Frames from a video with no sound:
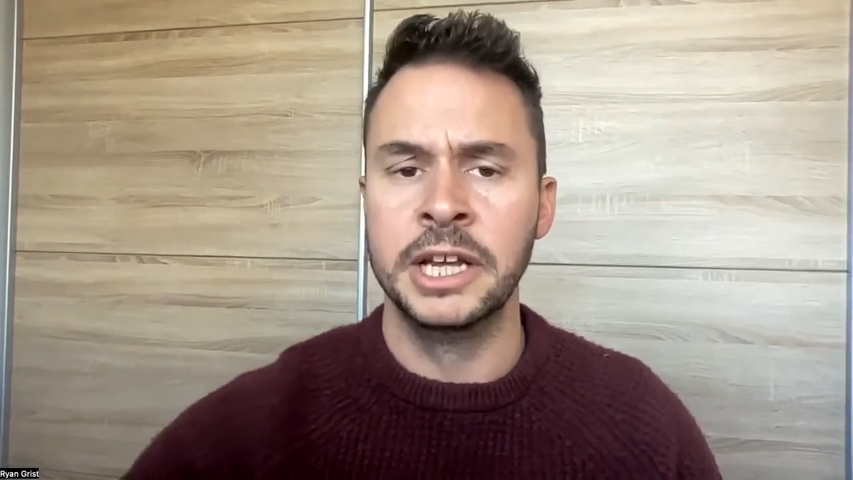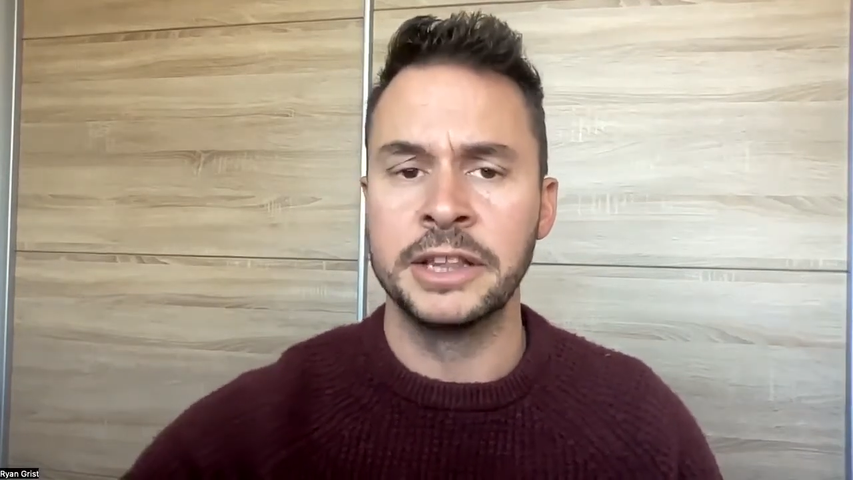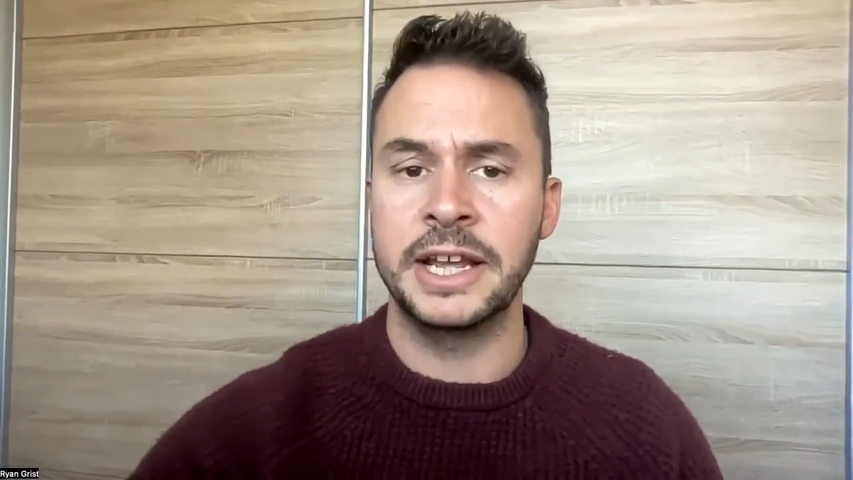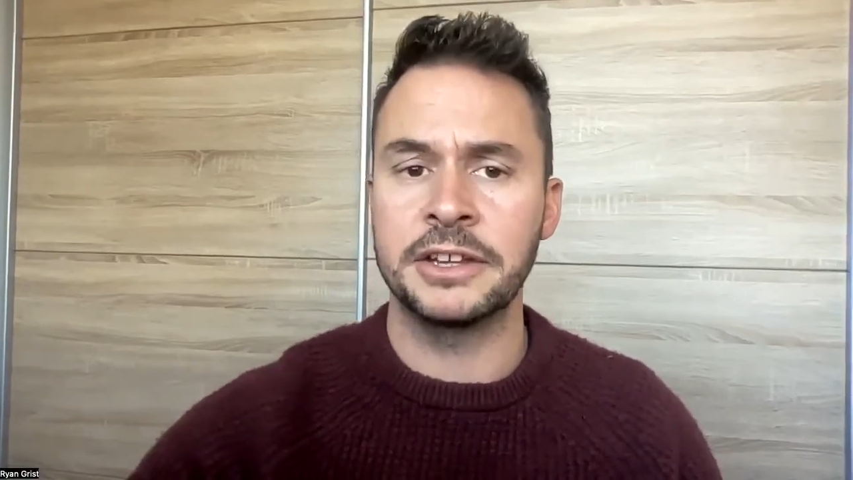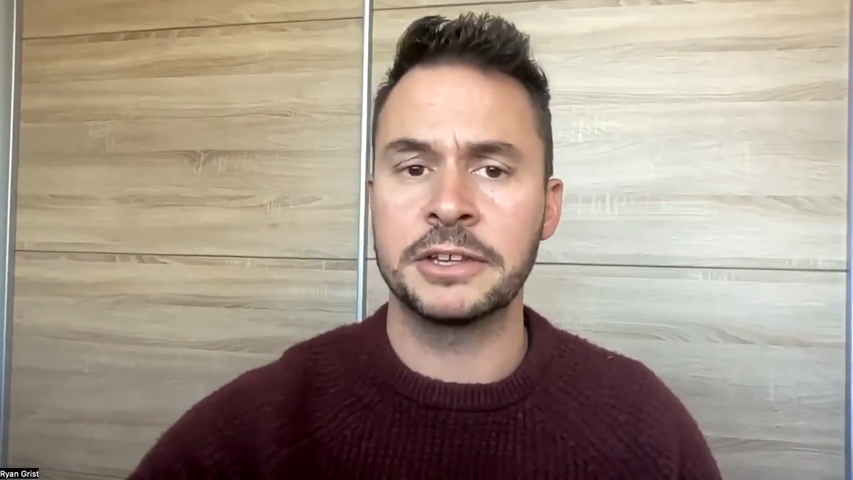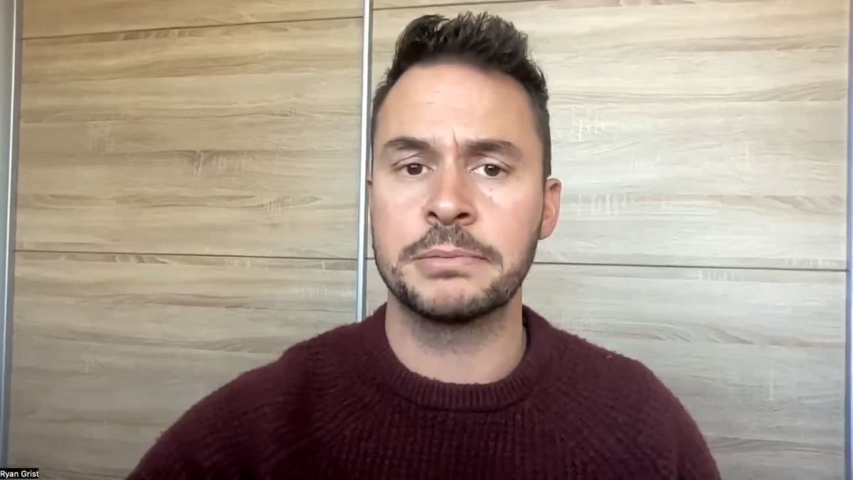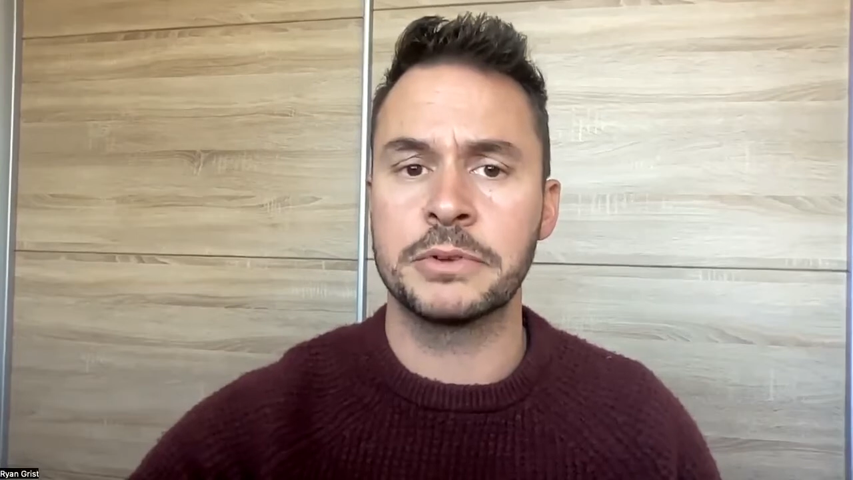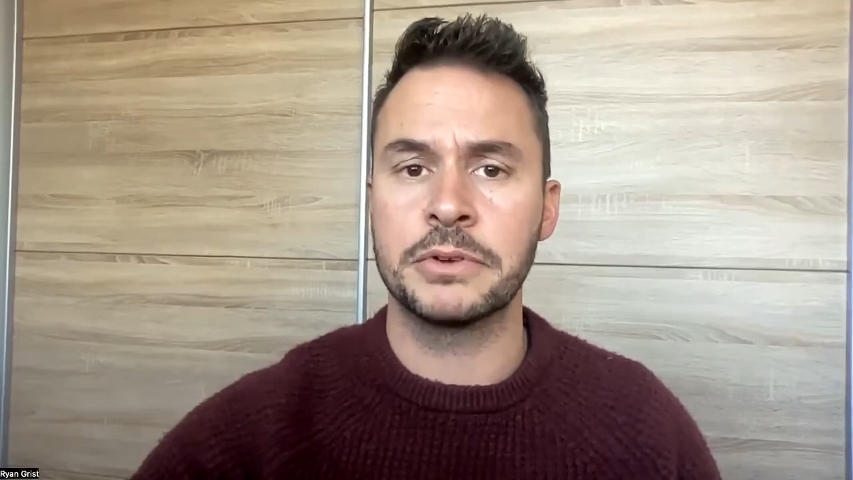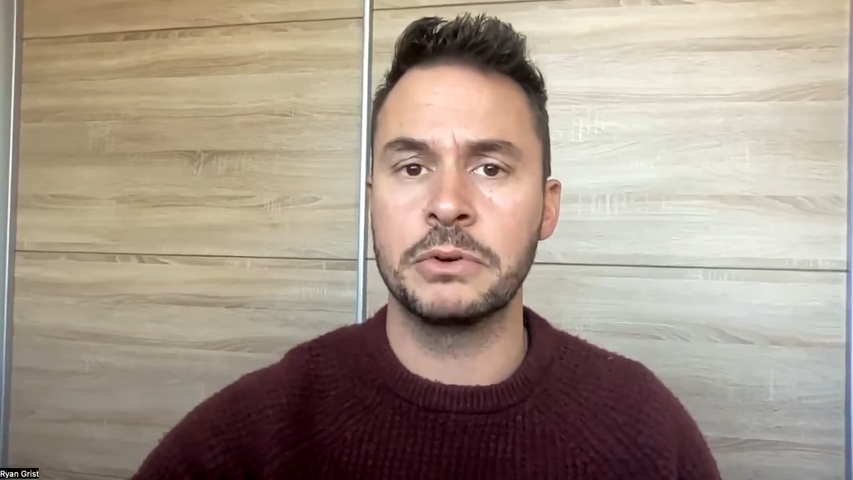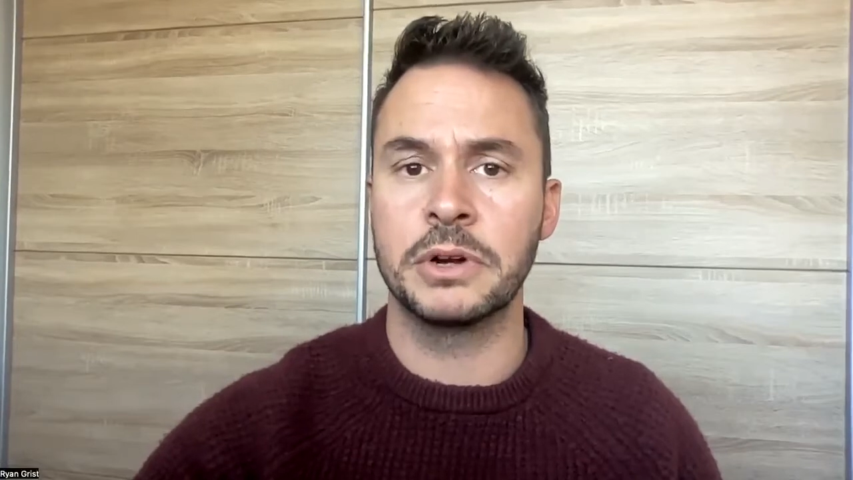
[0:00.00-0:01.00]
The next
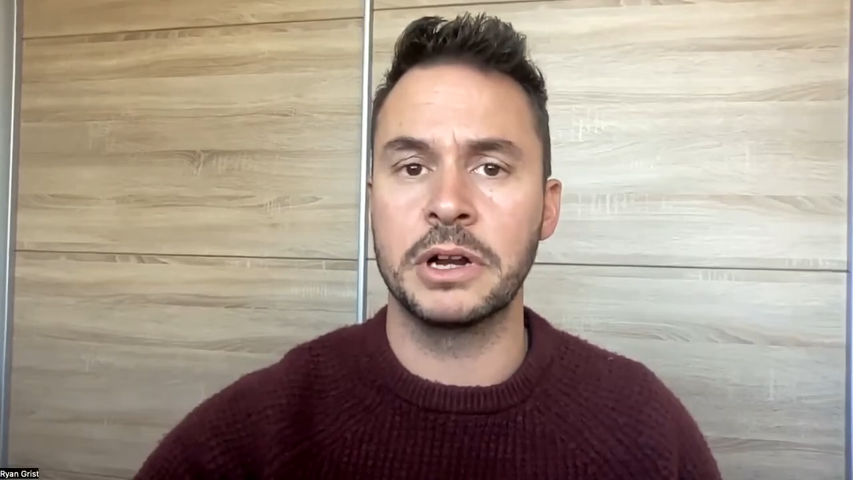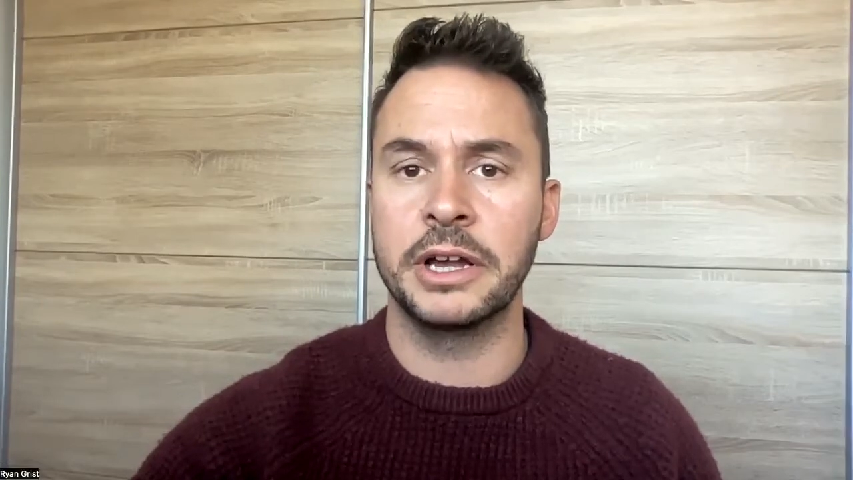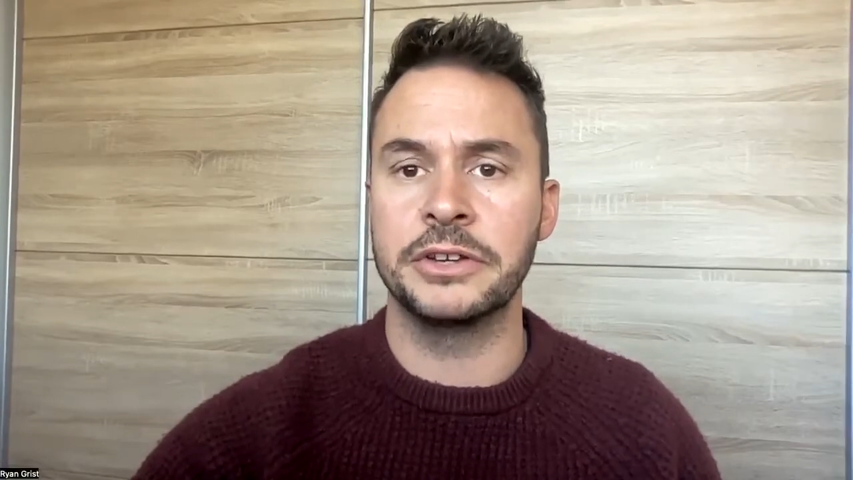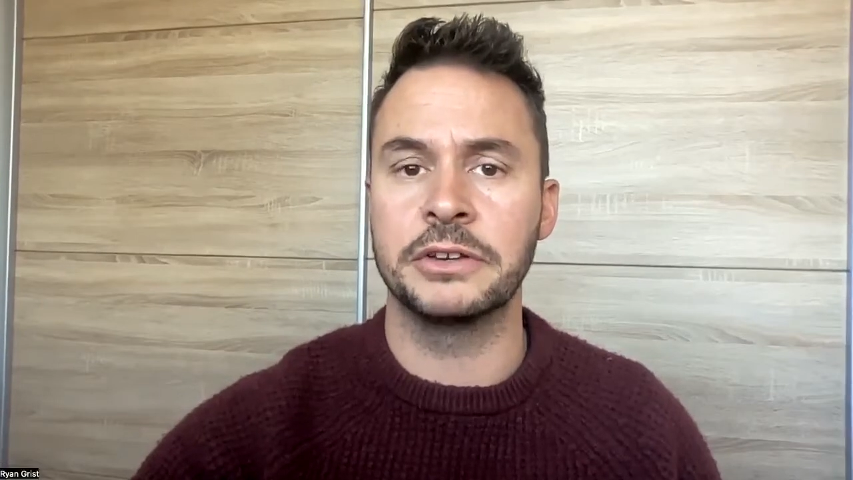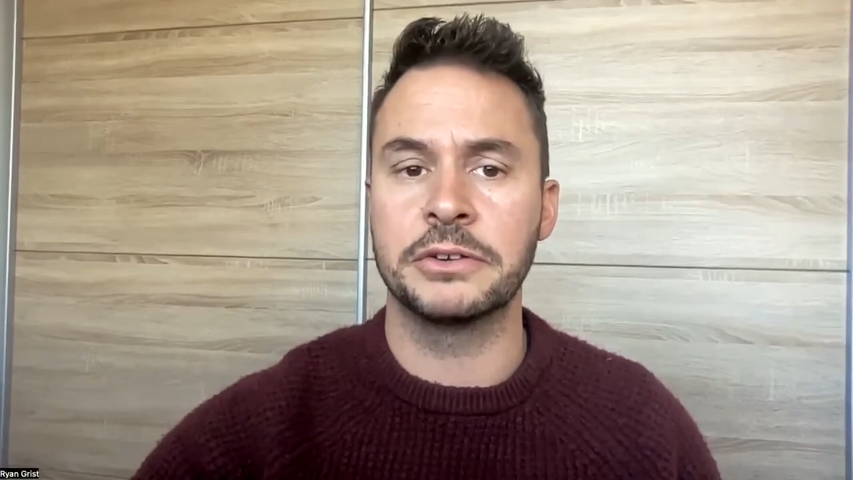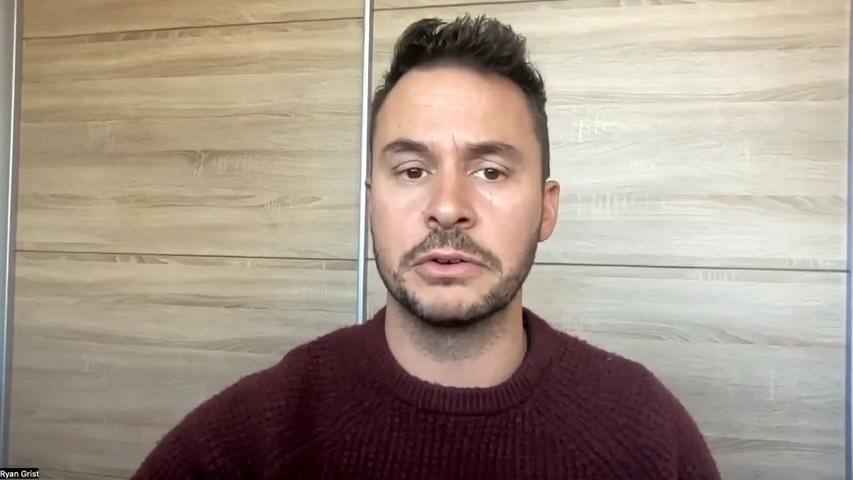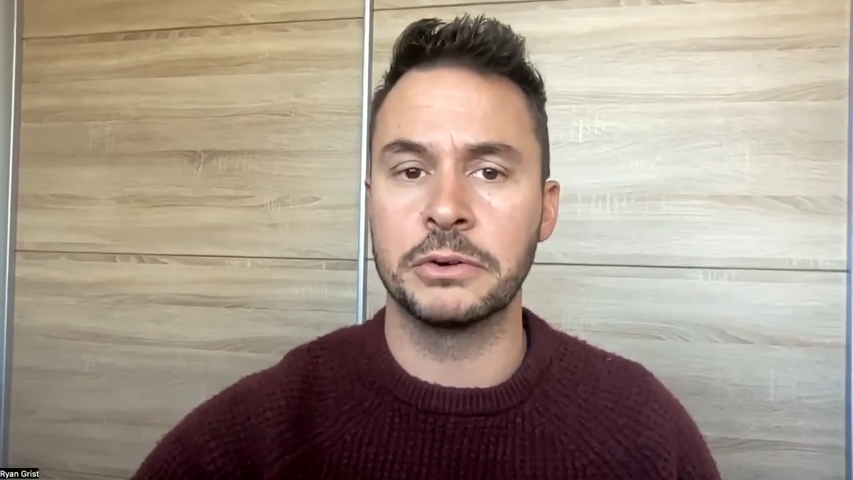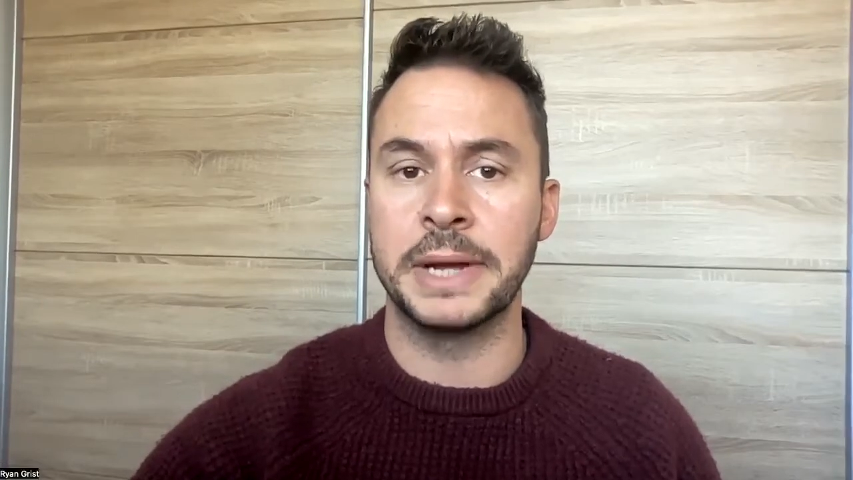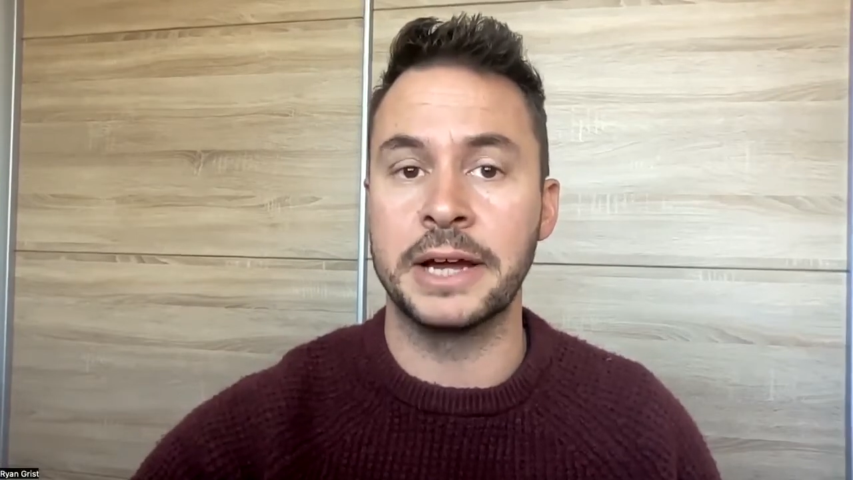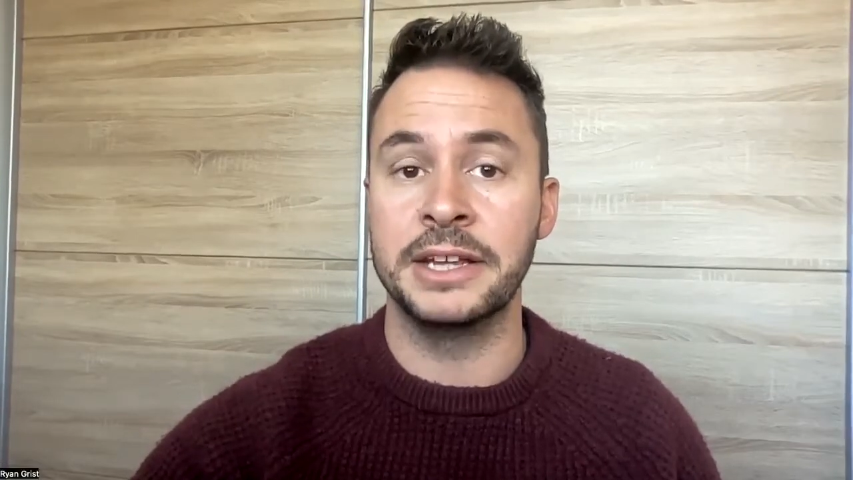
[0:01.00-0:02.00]
tool I'd like to talk
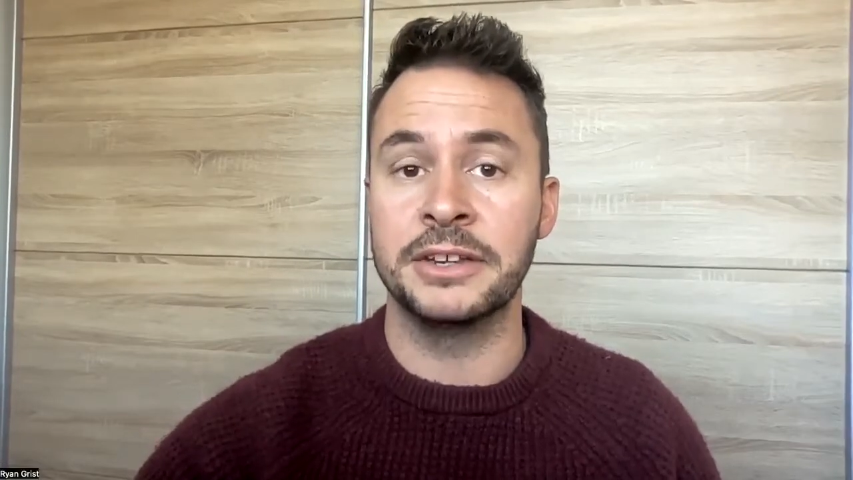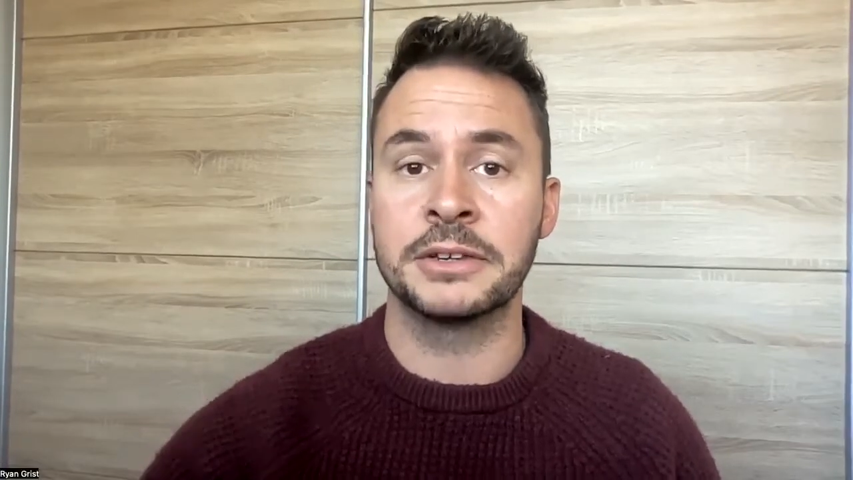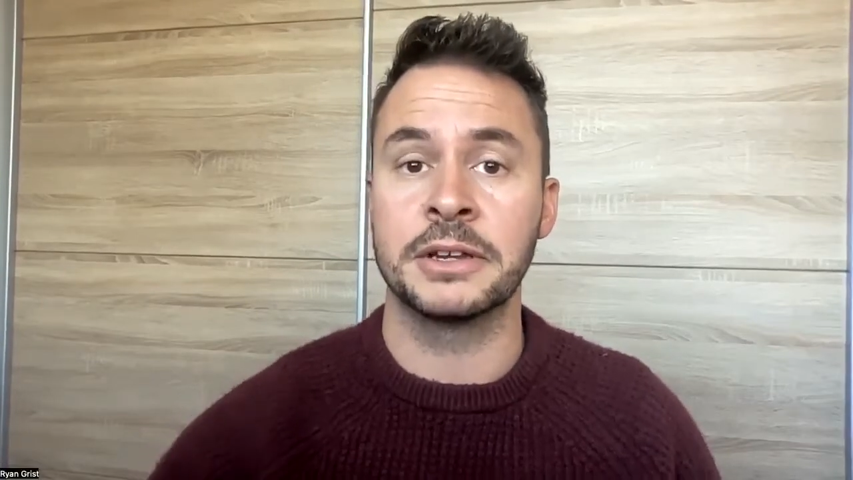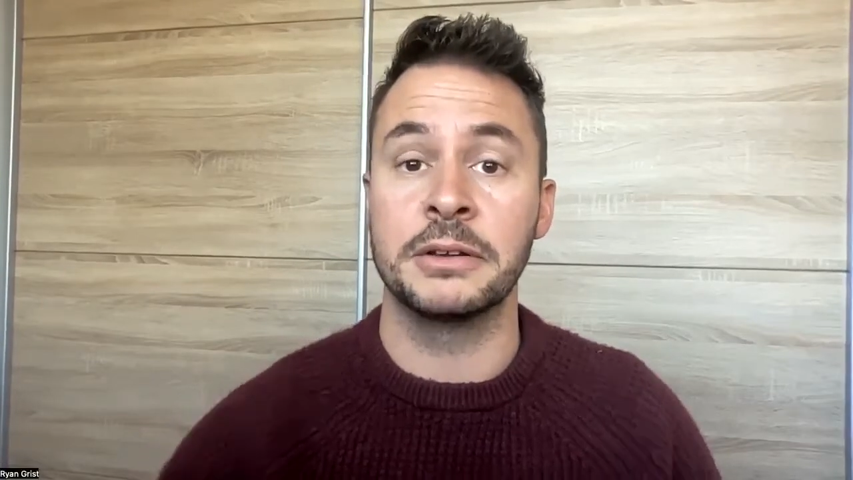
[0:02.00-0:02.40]
about is